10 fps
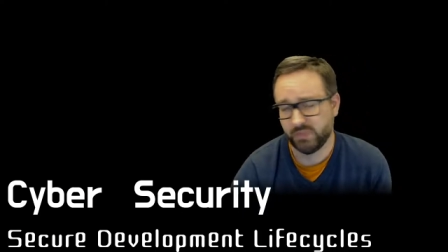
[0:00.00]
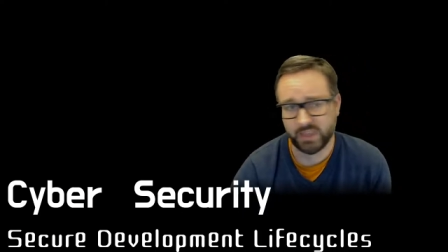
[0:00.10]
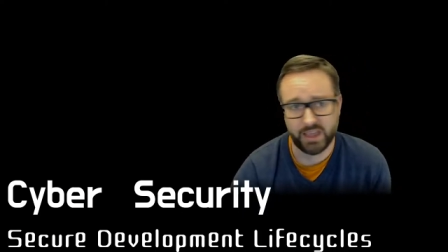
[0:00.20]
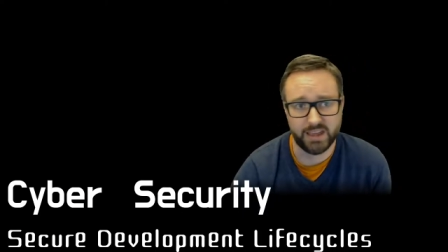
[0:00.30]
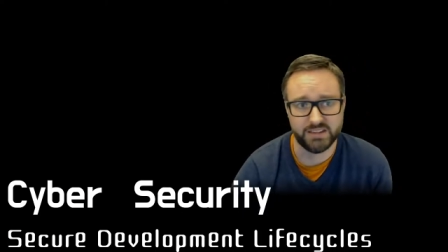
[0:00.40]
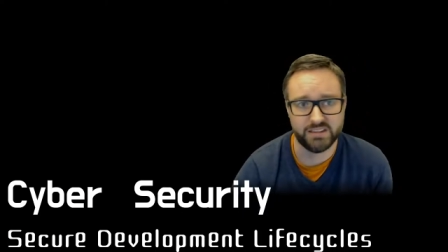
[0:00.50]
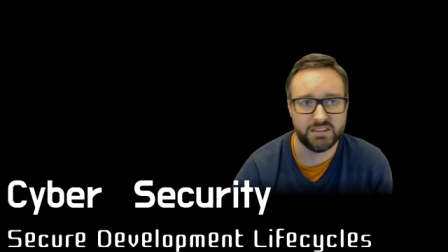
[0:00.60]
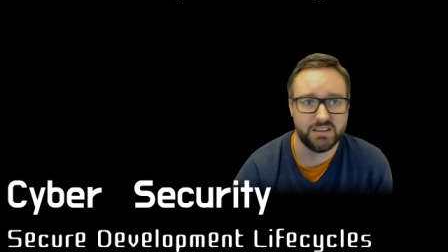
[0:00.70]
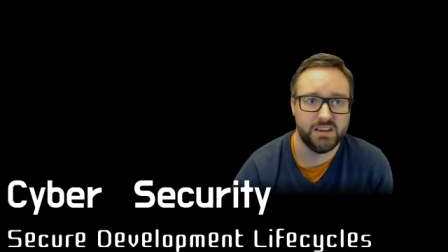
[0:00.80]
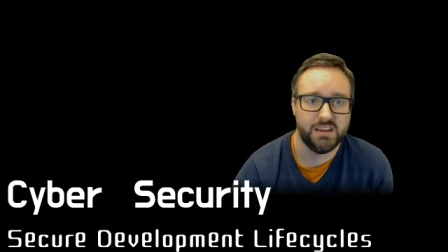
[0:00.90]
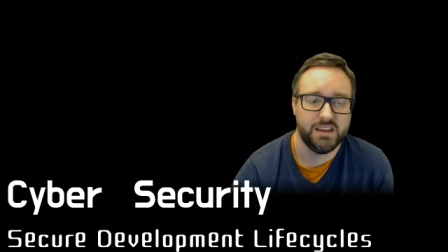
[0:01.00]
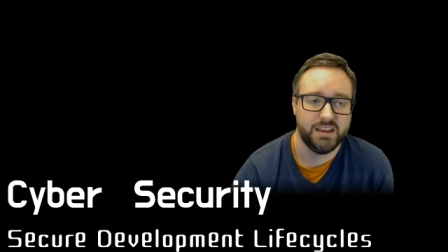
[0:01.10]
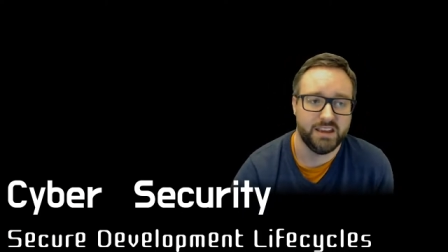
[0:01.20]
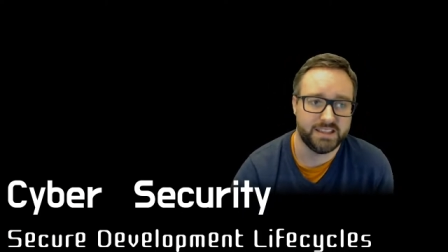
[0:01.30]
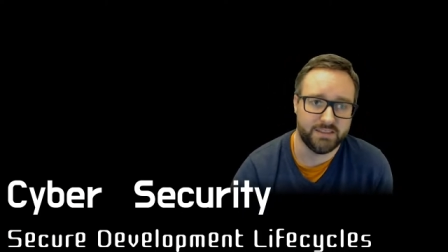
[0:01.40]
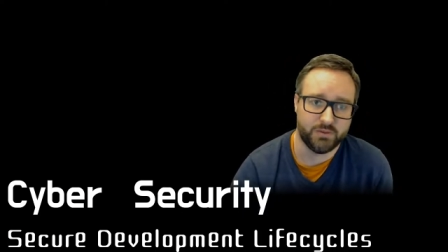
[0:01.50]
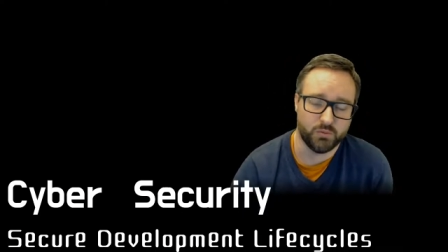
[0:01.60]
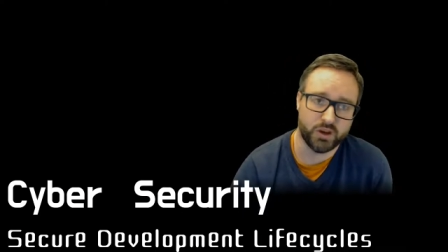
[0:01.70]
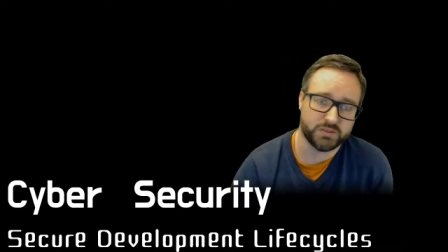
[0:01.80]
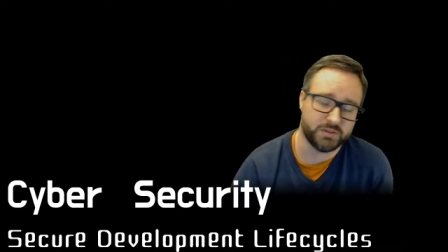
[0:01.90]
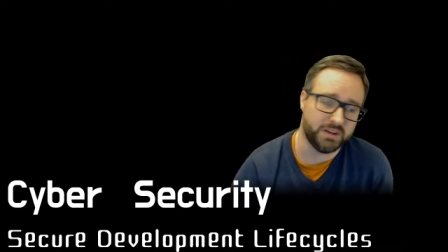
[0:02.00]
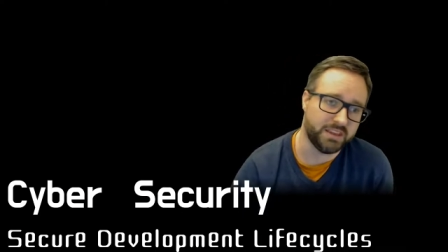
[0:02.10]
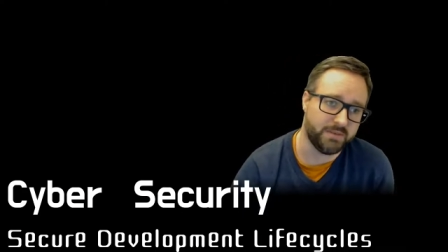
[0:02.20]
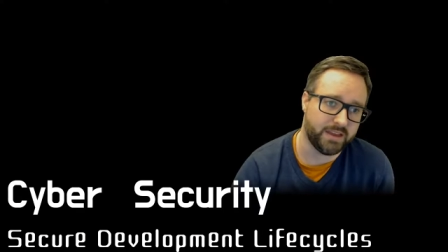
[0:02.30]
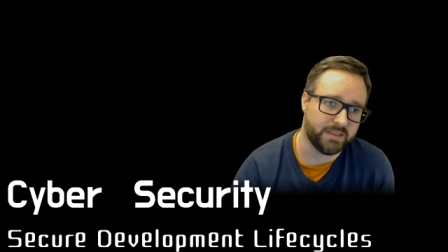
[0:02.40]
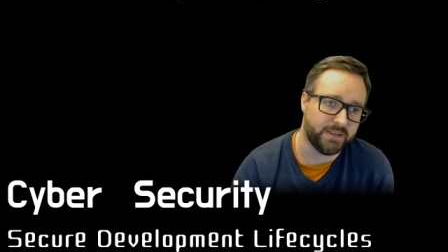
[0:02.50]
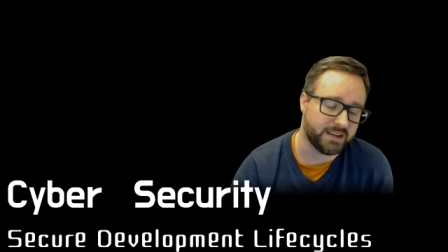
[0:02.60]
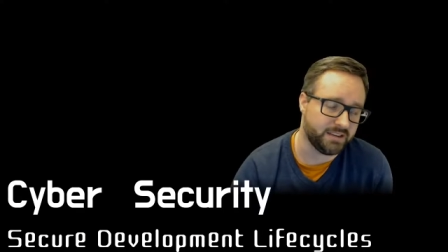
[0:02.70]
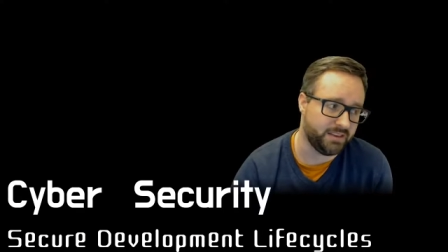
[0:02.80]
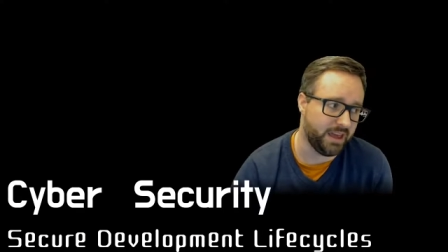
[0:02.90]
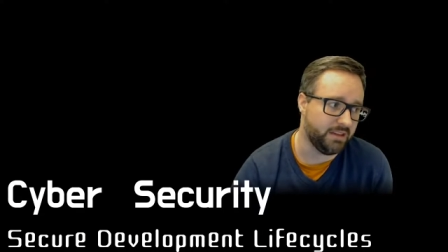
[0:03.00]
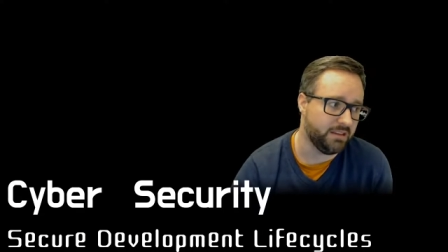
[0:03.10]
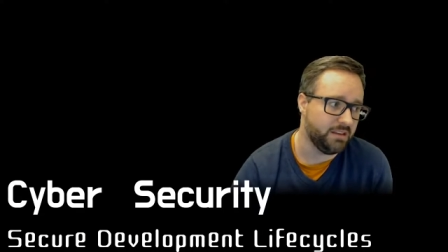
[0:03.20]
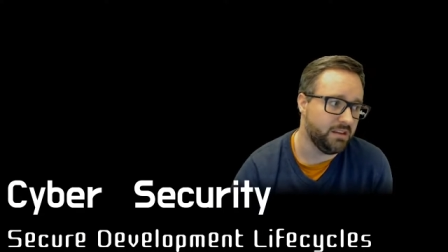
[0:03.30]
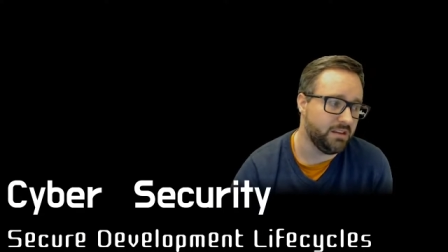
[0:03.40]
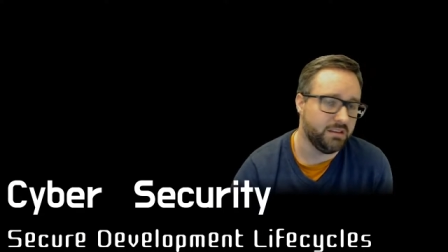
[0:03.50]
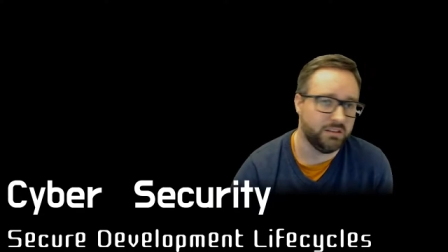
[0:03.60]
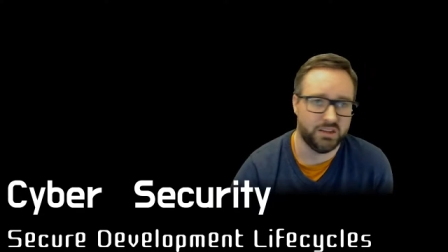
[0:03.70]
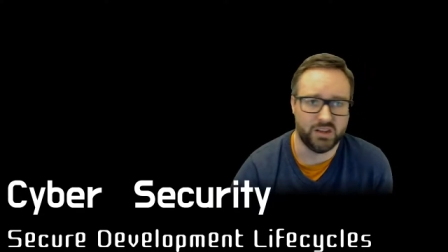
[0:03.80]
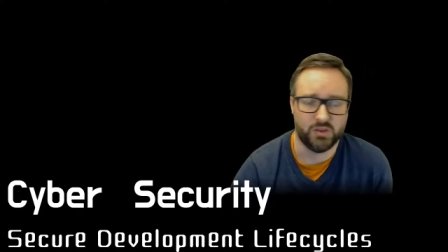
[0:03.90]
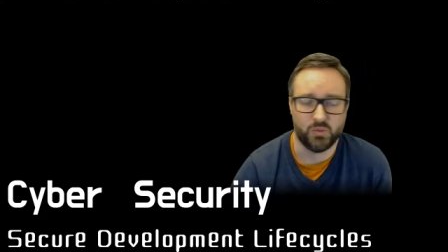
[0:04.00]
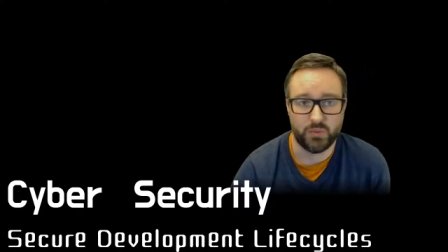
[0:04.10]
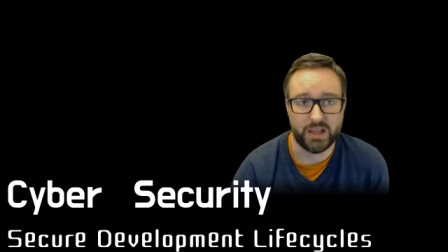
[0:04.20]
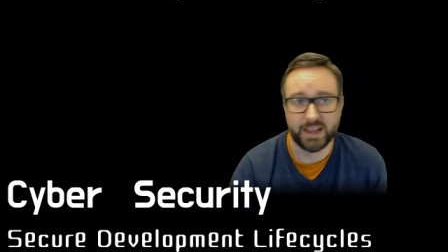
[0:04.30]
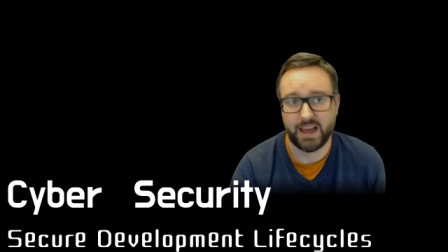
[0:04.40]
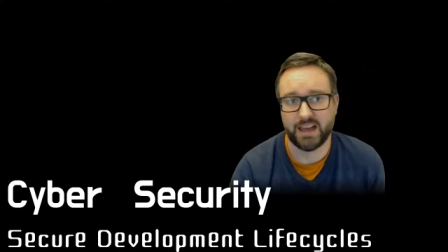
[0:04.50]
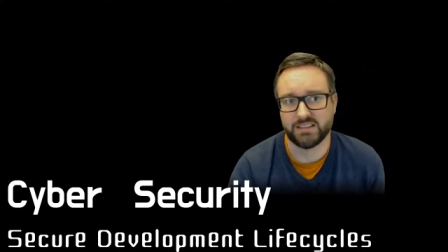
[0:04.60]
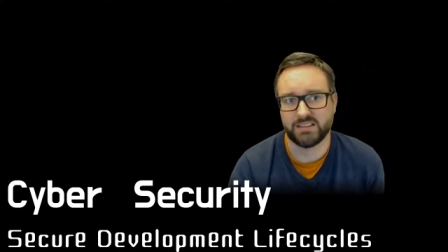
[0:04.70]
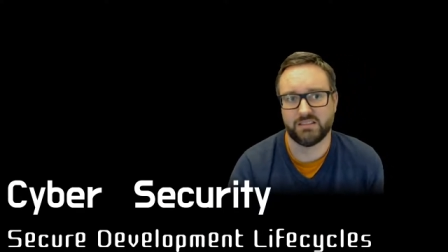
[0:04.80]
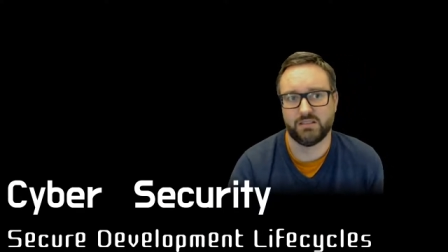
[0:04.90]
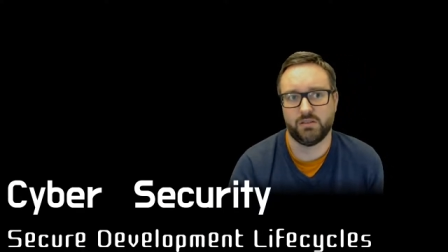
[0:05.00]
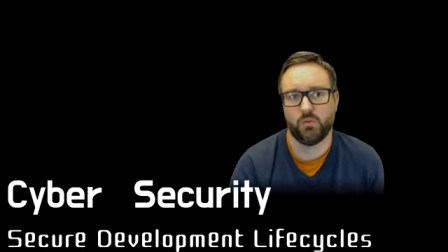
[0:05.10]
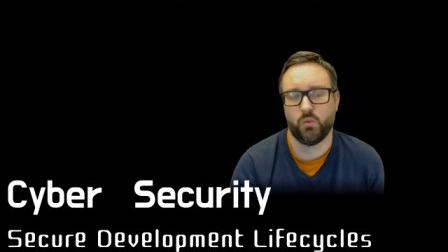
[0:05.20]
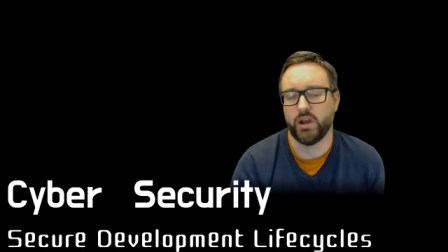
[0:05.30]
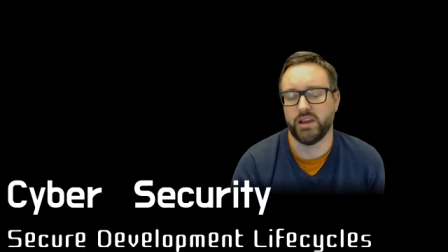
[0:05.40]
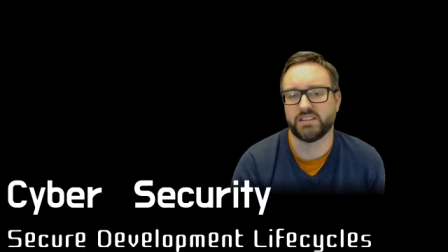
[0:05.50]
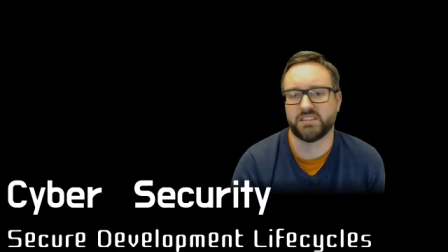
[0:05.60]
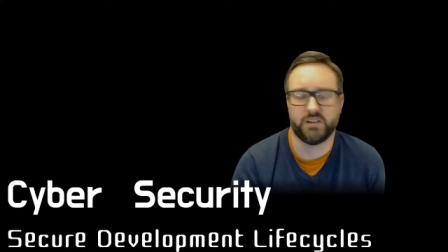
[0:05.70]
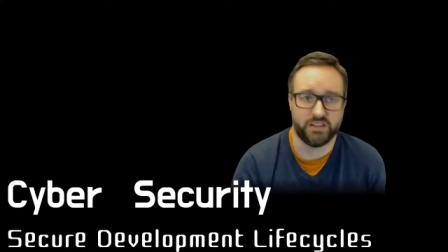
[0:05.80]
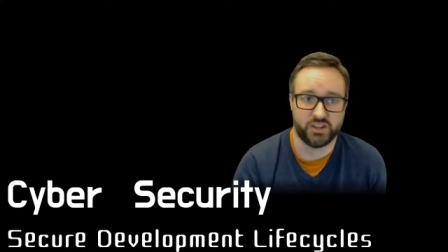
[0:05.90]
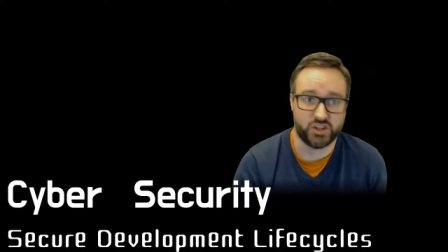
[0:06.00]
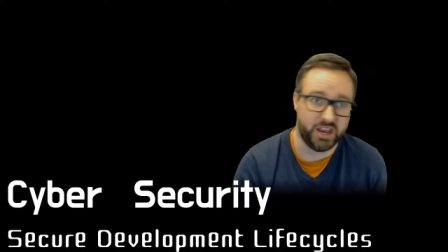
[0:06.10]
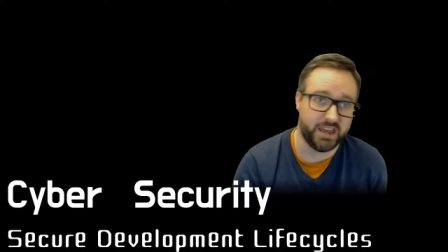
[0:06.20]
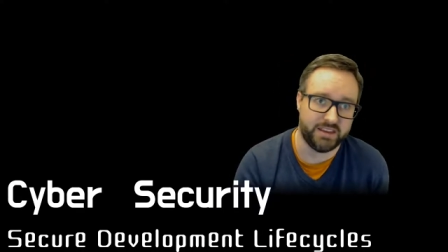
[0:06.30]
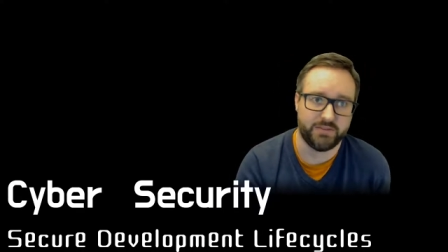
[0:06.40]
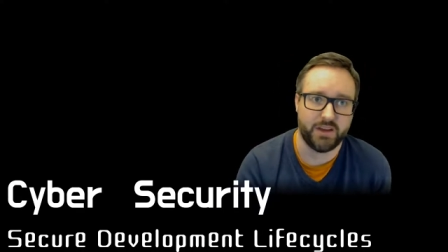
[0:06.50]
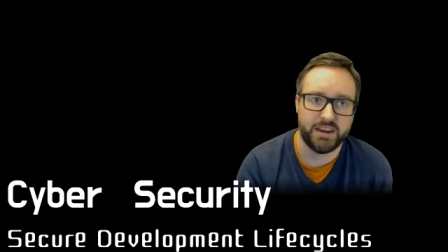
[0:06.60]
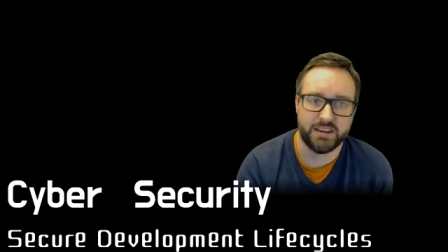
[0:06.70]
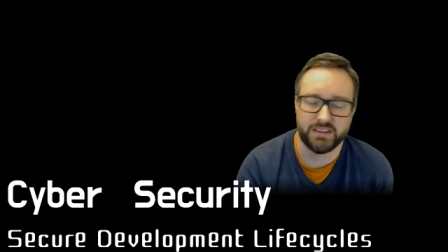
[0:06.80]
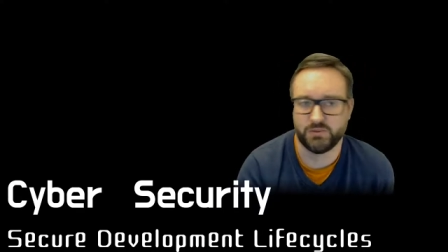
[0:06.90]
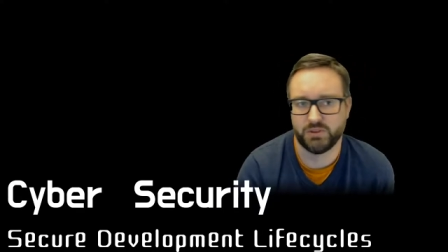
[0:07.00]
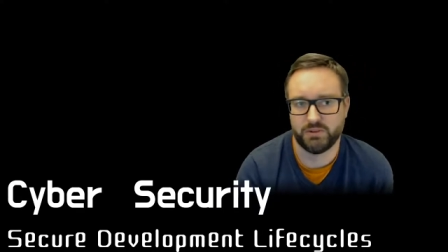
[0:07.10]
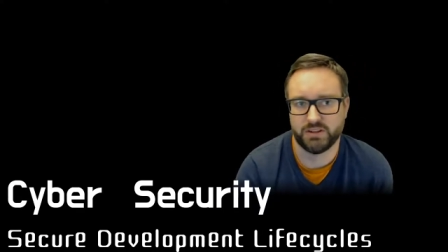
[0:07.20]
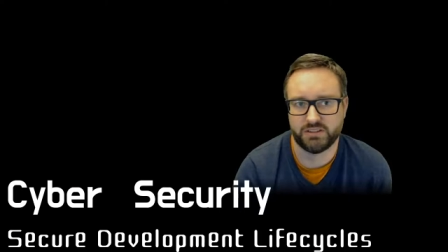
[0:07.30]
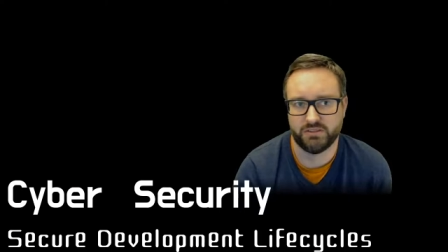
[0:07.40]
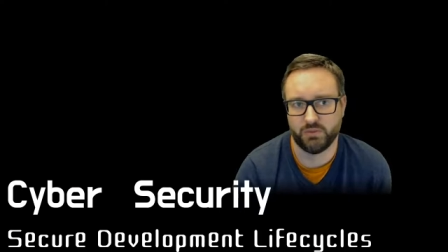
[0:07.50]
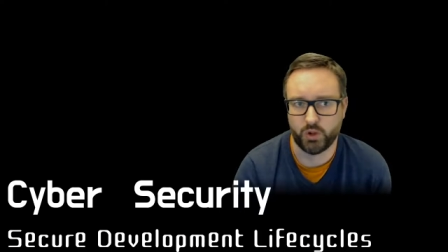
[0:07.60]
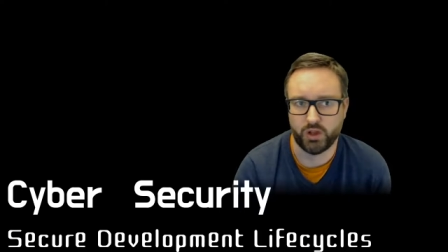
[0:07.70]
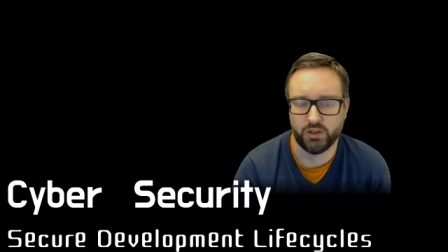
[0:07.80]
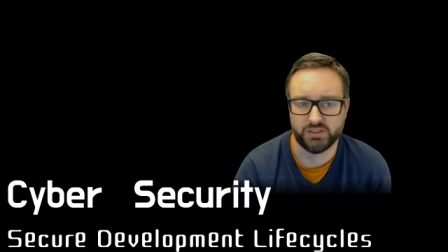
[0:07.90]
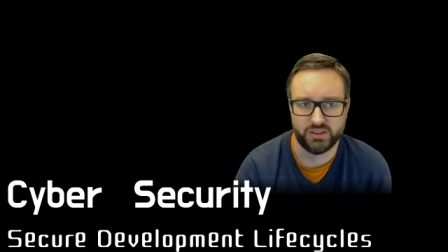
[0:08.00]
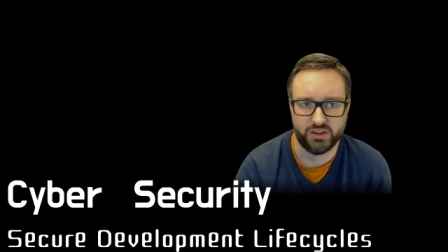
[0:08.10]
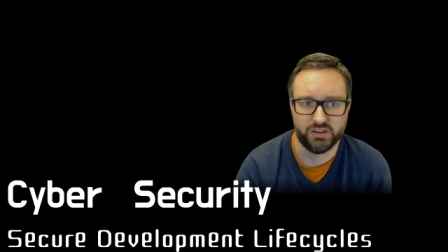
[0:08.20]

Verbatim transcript: And it's even worse when you think about the fact that, you know, black hats won't necessarily share their findings with the rest of the world. So